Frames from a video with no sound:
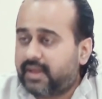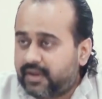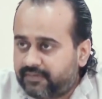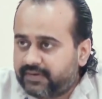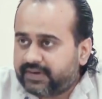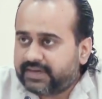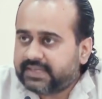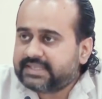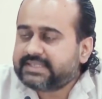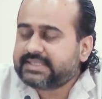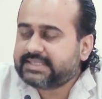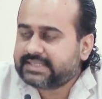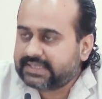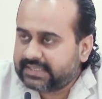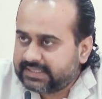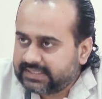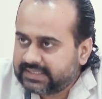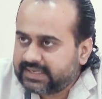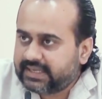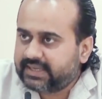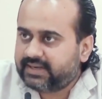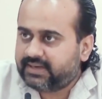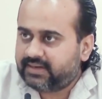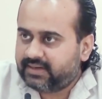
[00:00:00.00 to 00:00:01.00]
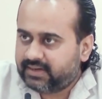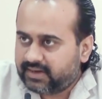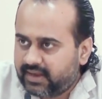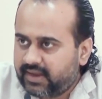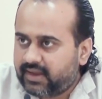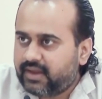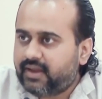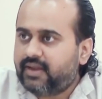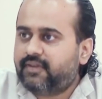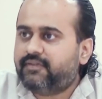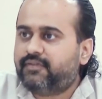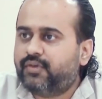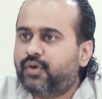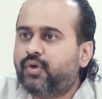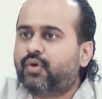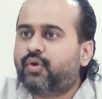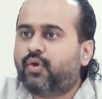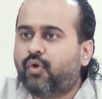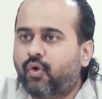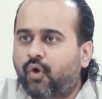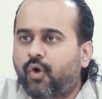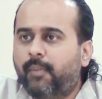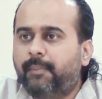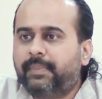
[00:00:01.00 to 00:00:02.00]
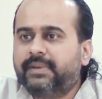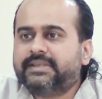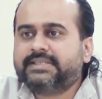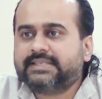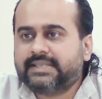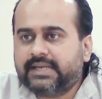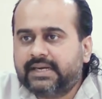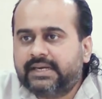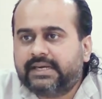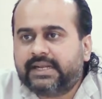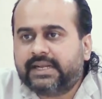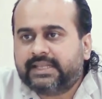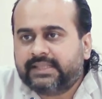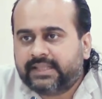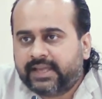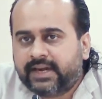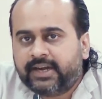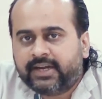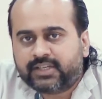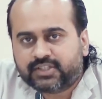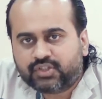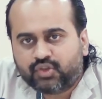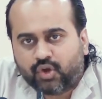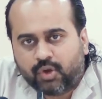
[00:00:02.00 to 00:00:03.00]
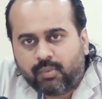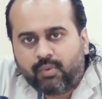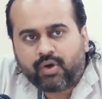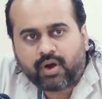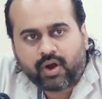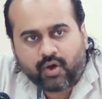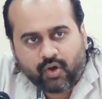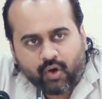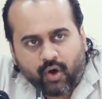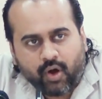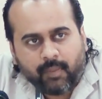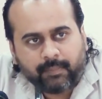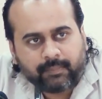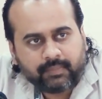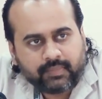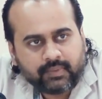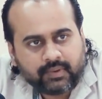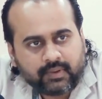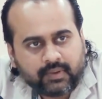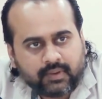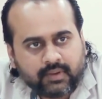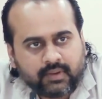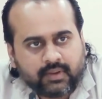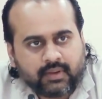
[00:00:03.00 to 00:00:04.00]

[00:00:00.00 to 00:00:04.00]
If it is certain, if your hope is certain, then it is no more a hope.